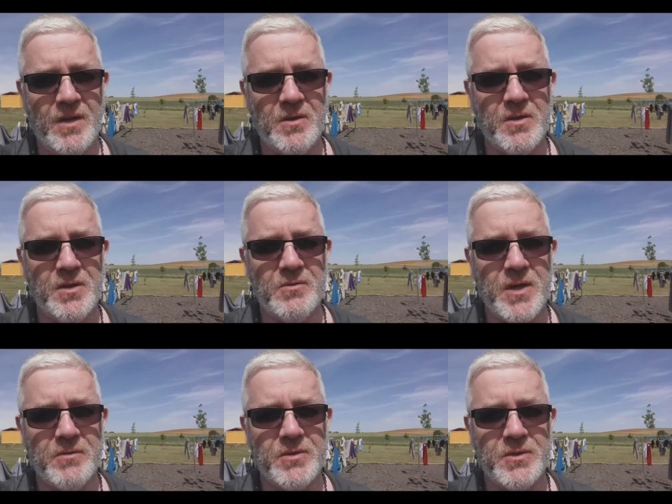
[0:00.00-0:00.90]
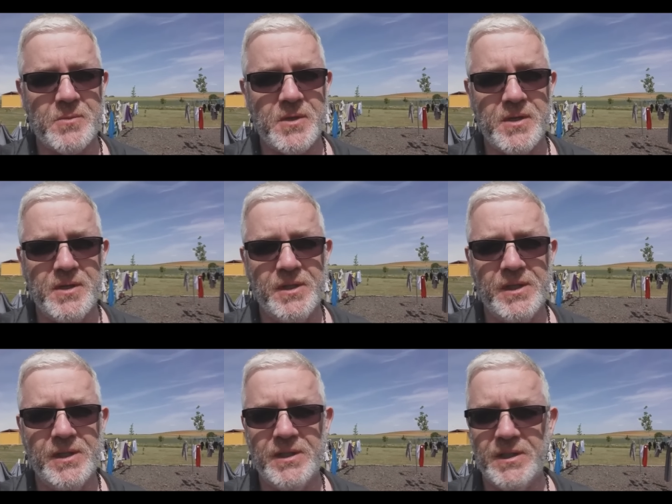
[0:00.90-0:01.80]
look at the route for tomorrow,
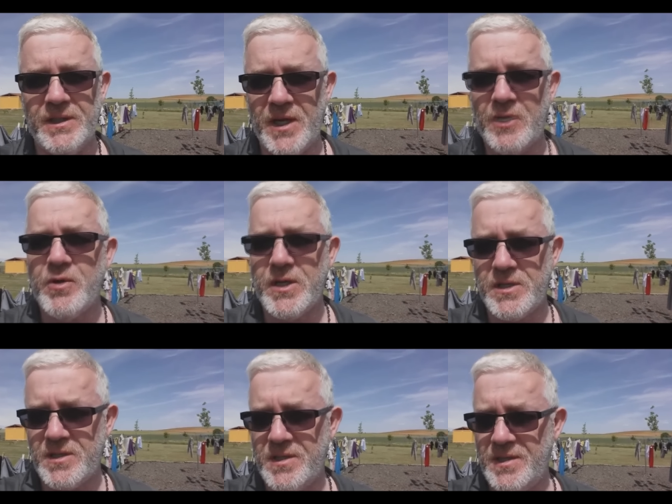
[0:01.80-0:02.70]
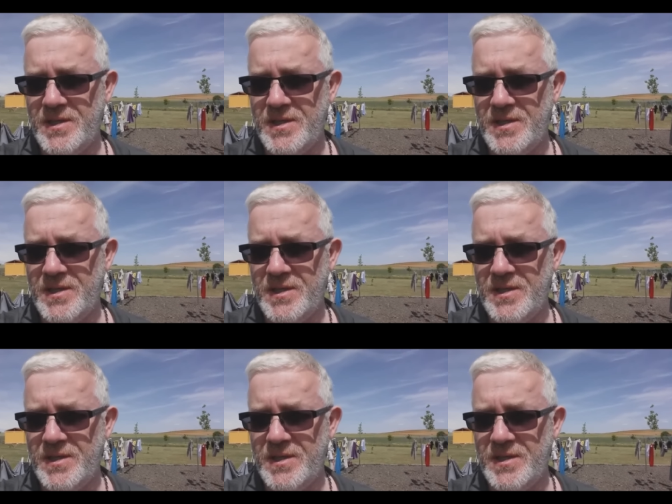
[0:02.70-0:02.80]
rest.